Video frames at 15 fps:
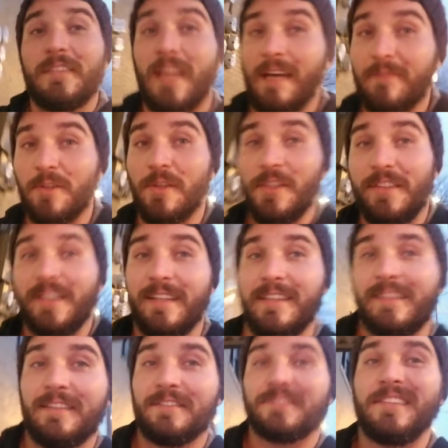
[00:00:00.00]
having a heart
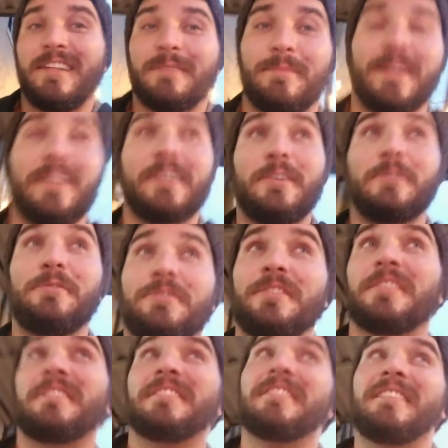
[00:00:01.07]
attack, getting scared by a ghost
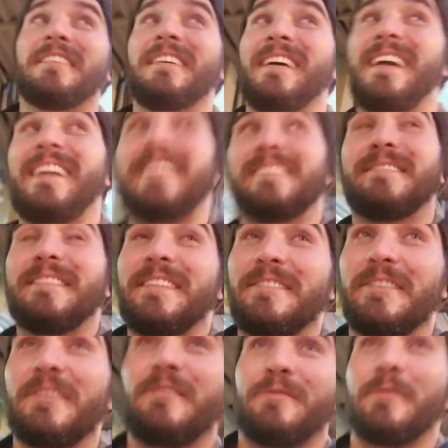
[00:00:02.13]
ain't
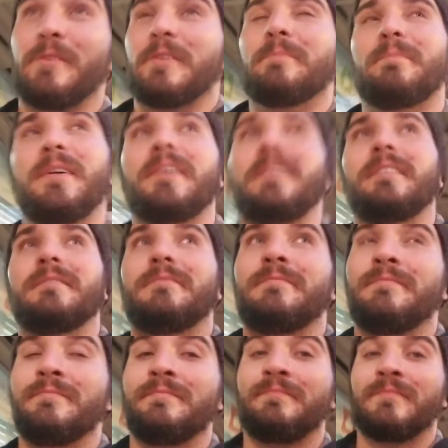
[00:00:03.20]
exactly good for you, but
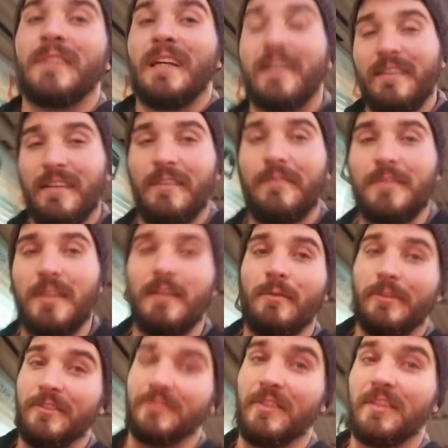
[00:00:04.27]
I can think of a lot
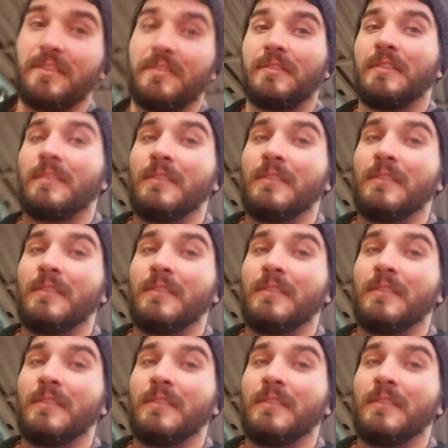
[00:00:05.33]
worse things.